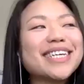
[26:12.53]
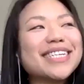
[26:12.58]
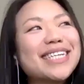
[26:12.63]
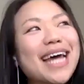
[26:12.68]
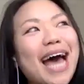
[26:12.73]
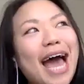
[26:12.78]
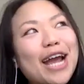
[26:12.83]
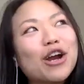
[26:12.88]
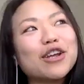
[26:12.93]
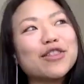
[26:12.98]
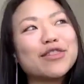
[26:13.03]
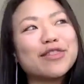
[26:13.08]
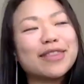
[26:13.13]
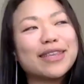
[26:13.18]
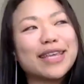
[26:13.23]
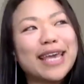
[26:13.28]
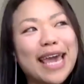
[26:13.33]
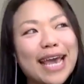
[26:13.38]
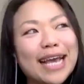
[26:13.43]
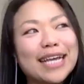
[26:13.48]
is a Tiger
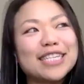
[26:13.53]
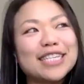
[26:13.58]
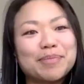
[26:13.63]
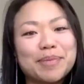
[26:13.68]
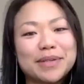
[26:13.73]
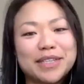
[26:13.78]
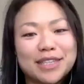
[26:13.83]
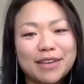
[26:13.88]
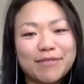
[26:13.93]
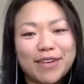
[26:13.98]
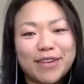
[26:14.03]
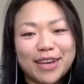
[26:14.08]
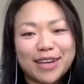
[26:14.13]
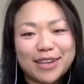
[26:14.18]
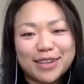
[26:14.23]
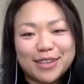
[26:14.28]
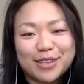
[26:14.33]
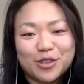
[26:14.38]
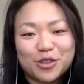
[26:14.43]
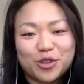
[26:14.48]
King
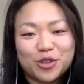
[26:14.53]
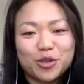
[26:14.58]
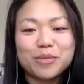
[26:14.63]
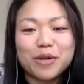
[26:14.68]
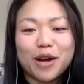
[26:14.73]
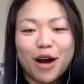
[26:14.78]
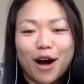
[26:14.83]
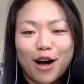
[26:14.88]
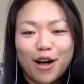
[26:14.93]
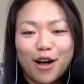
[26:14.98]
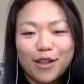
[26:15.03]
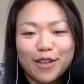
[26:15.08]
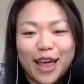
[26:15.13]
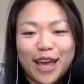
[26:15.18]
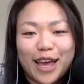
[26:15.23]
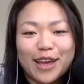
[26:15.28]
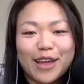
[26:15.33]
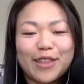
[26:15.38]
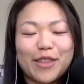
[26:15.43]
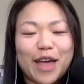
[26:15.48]
specific Zoom call?
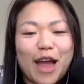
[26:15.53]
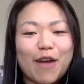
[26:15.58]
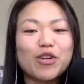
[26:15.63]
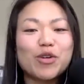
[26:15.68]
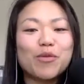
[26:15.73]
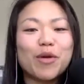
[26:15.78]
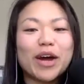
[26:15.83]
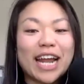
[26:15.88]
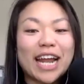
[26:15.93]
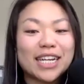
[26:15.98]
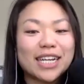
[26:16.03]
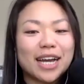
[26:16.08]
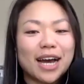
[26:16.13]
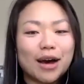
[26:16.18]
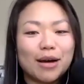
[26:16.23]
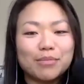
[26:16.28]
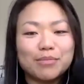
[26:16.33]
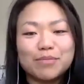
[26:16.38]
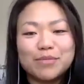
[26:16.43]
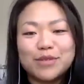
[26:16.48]
Like, everyone had to
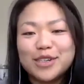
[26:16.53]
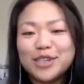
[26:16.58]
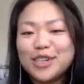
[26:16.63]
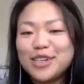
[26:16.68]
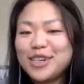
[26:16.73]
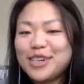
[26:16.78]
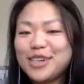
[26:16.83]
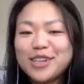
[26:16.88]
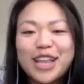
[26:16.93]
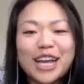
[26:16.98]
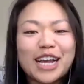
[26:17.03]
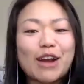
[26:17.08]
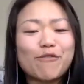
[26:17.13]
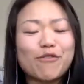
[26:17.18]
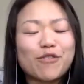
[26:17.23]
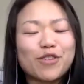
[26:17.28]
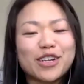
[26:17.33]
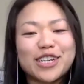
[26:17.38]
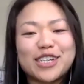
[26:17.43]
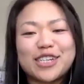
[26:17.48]
come,
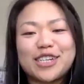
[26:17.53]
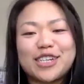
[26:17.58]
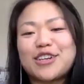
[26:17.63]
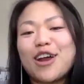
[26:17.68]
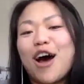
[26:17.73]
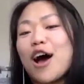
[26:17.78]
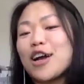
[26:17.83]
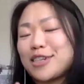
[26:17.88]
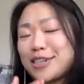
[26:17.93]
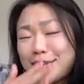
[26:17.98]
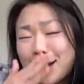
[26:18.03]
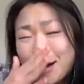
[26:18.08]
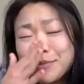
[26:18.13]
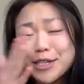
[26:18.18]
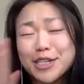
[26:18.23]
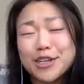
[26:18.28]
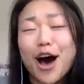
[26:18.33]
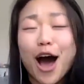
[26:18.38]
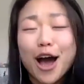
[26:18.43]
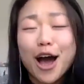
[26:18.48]
come to
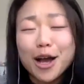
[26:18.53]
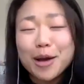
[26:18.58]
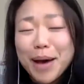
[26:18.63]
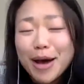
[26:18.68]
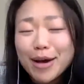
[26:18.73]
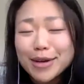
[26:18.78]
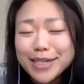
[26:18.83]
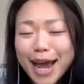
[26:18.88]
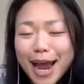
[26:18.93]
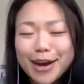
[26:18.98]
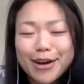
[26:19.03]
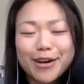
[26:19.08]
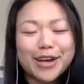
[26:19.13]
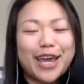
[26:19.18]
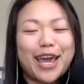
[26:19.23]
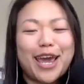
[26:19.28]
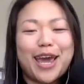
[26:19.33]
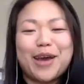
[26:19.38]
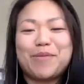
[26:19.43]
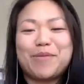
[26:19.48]
talk about Tiger
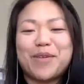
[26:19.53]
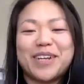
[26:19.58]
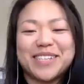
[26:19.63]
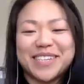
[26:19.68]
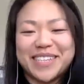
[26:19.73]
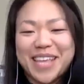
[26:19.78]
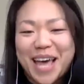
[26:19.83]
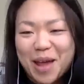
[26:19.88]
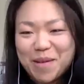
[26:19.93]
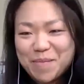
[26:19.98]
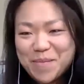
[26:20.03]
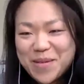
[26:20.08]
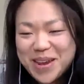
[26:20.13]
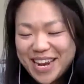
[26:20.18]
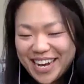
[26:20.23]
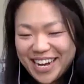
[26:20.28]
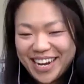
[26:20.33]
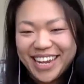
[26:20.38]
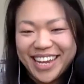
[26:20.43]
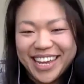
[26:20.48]
King? What does that
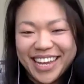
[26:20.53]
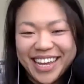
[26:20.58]
mean?